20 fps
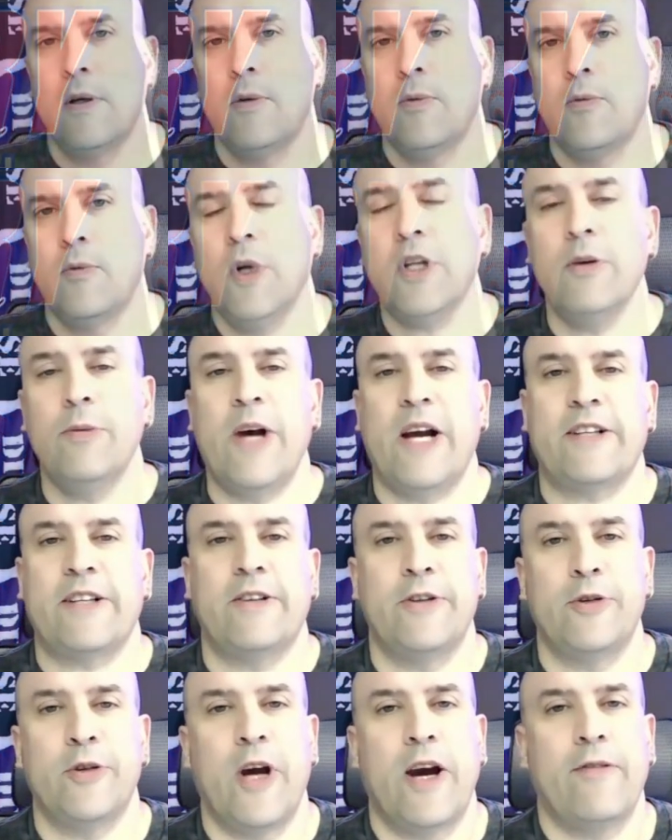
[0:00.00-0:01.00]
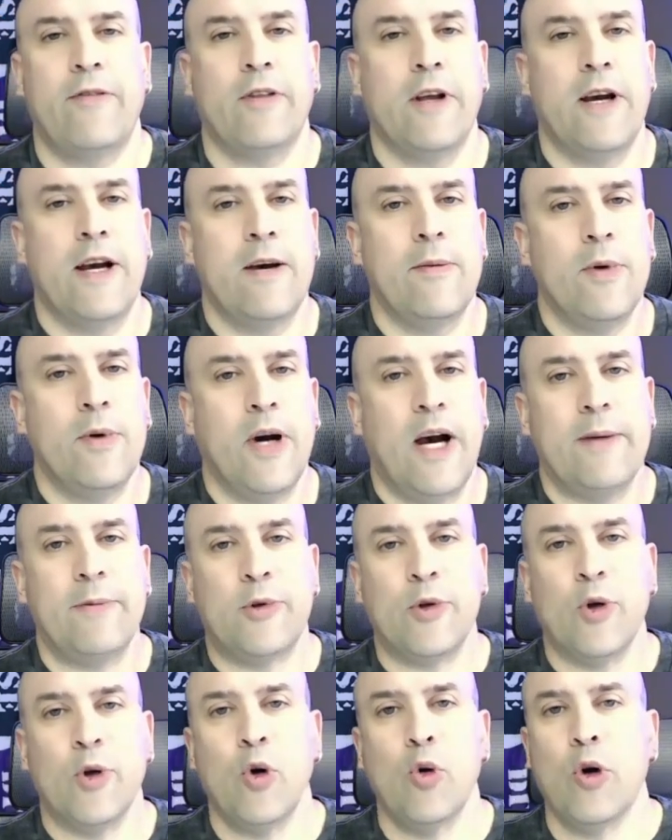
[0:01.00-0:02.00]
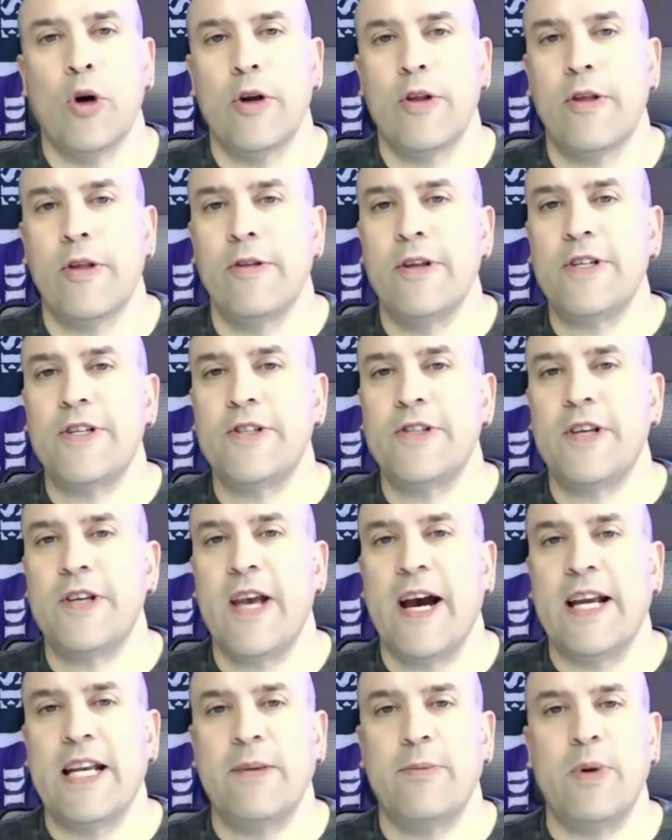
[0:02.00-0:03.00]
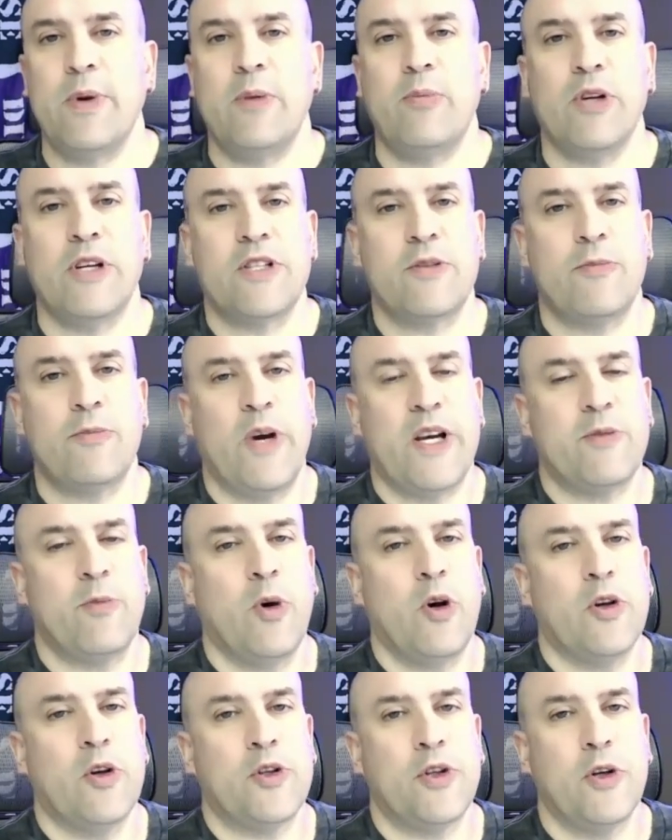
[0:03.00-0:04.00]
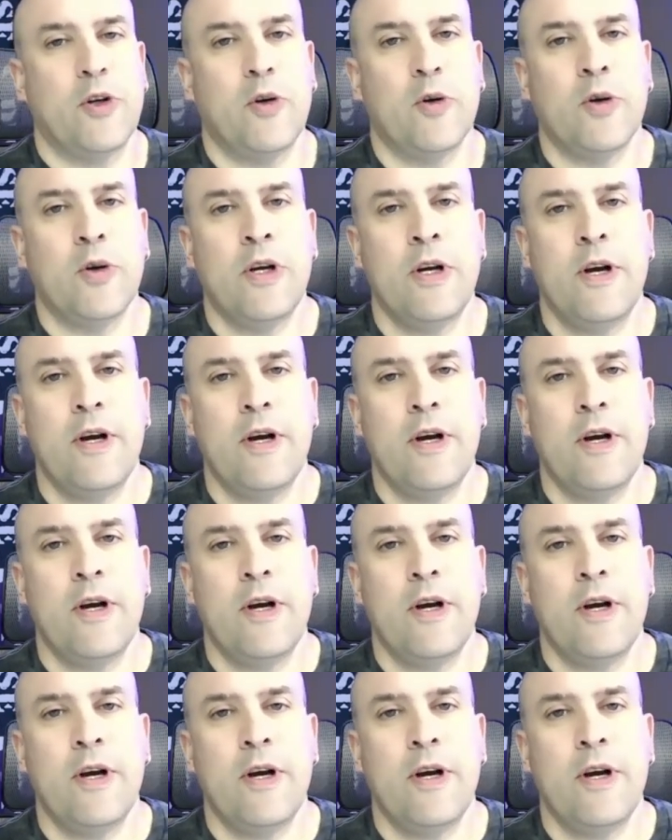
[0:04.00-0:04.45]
Welcome back to the Draft Lab. I'm Joel Worth, and this is the IDP Plus Best Ball Show.